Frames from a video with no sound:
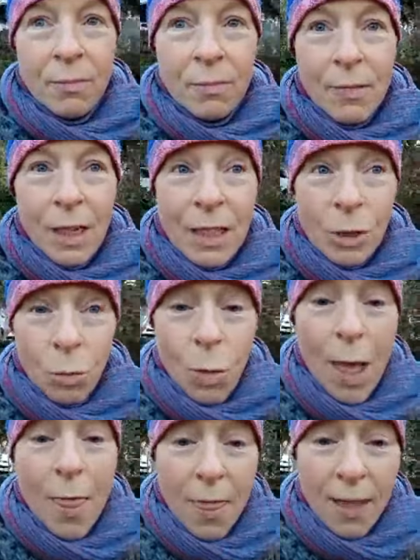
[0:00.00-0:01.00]
Because it's
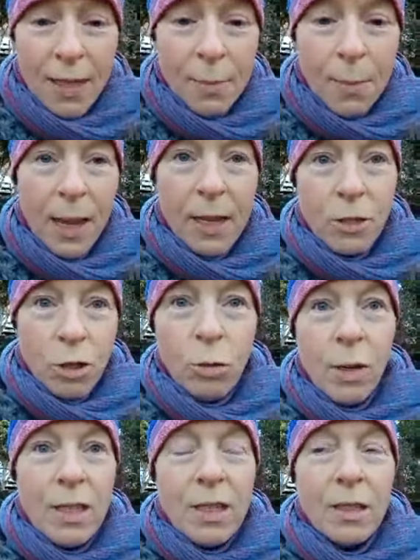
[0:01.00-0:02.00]
one thing to make a
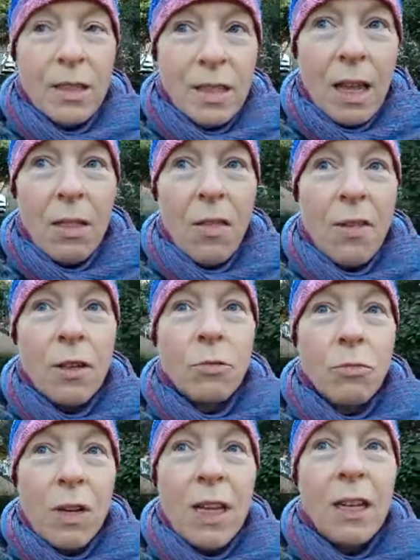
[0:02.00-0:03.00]
choice, it's another thing to
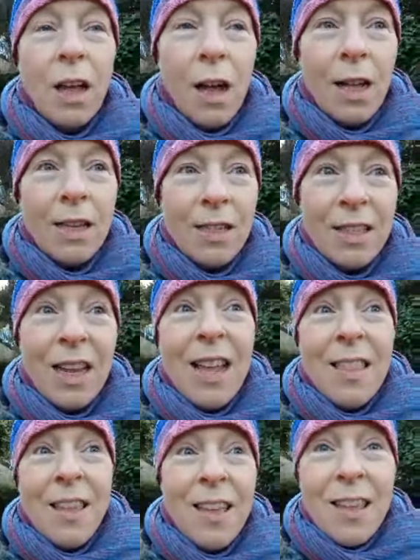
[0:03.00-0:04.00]
realise
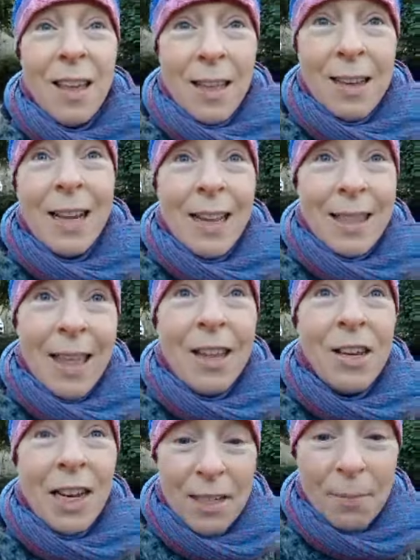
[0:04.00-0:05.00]
that
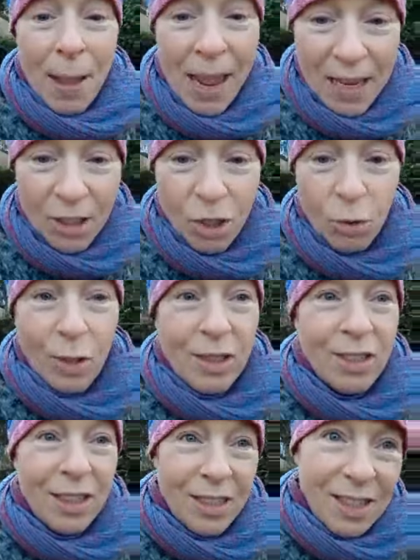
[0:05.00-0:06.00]
you need to make a
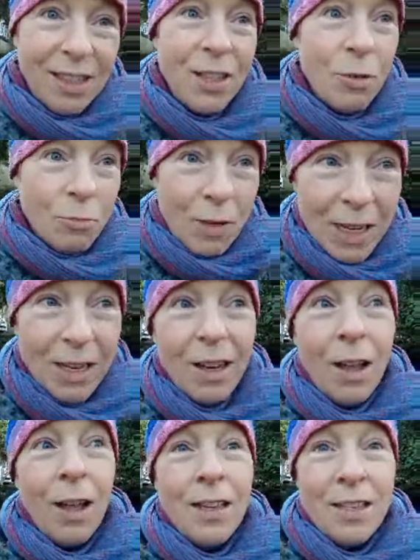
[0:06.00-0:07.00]
choice. And until you
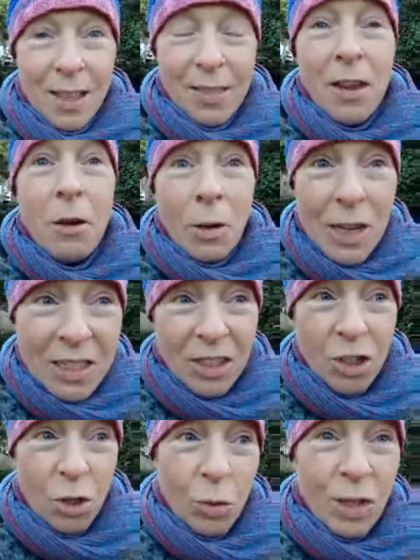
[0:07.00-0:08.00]
realise that there is a
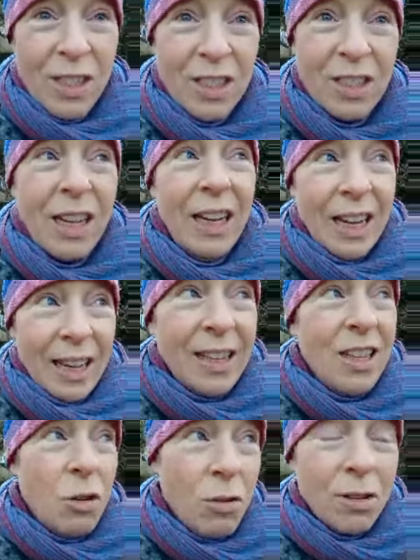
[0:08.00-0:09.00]
choice and
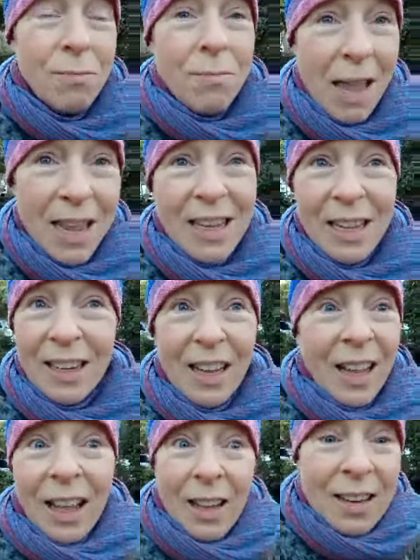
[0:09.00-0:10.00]
that you can make it,
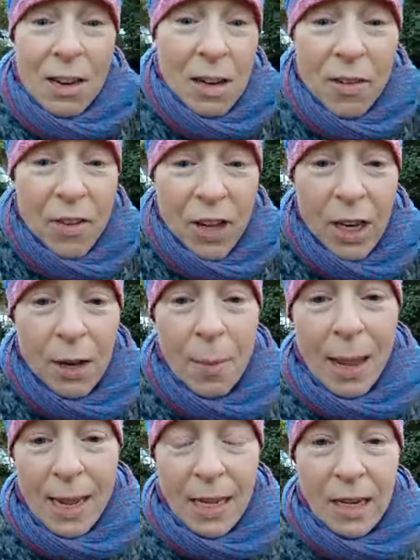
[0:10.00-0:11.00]
you're never going to
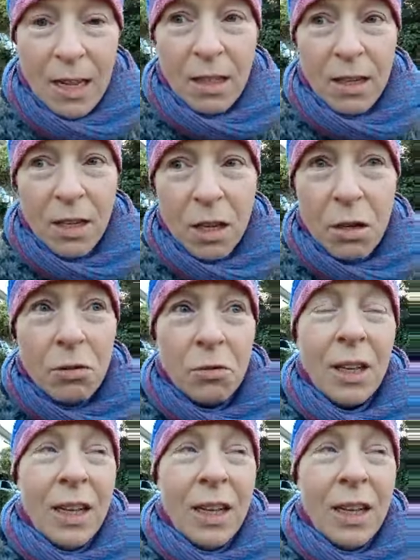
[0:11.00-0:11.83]
make anything new.